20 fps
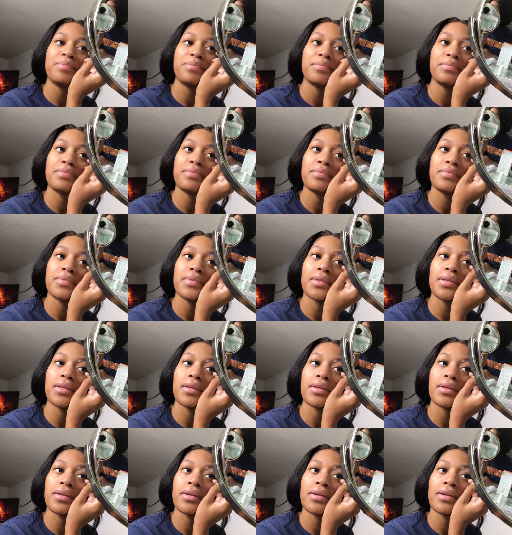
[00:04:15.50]

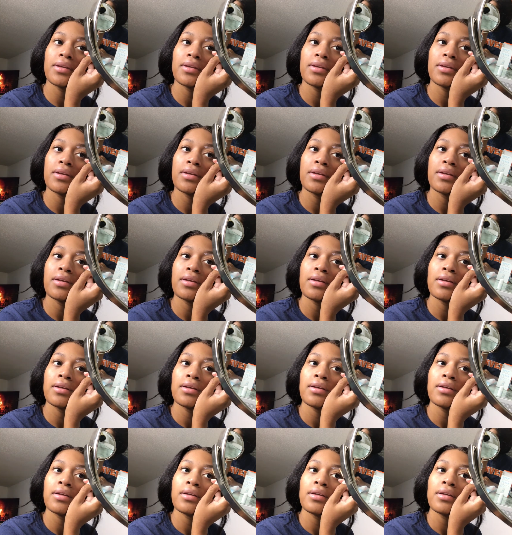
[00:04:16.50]

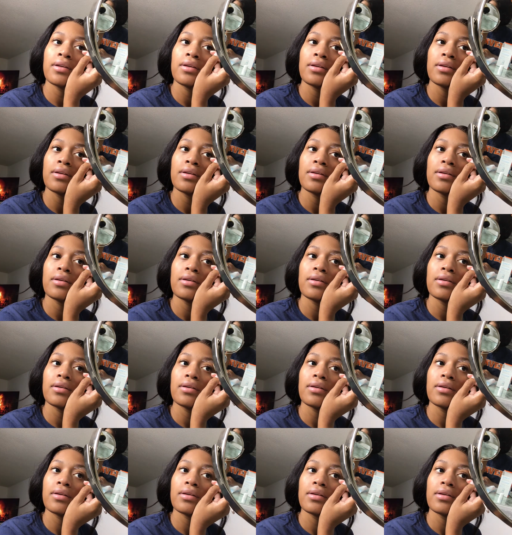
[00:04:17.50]

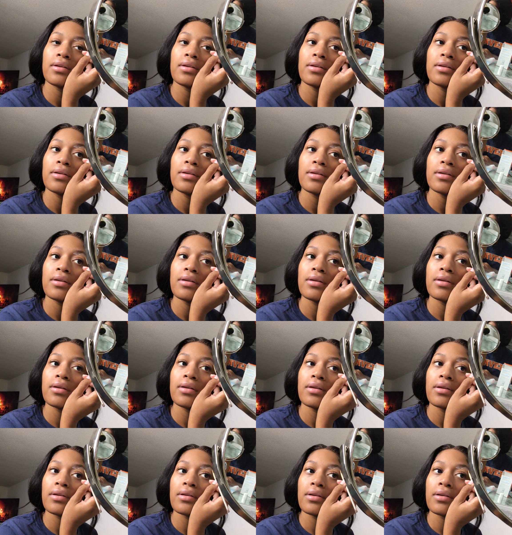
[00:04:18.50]

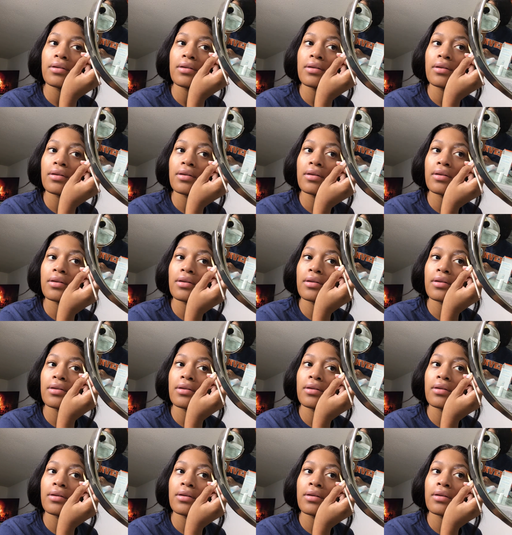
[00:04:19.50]

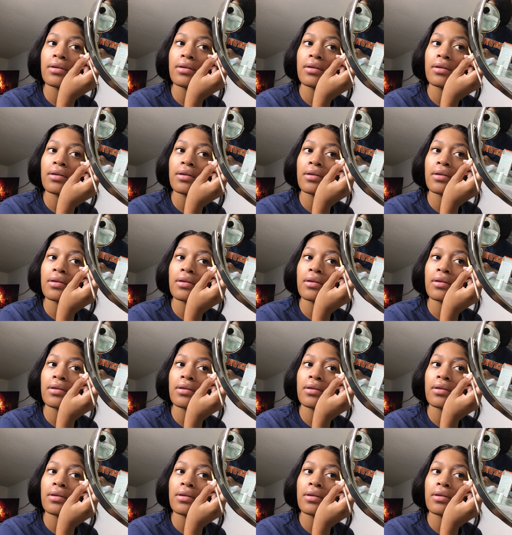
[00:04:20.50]
Nobody speaks.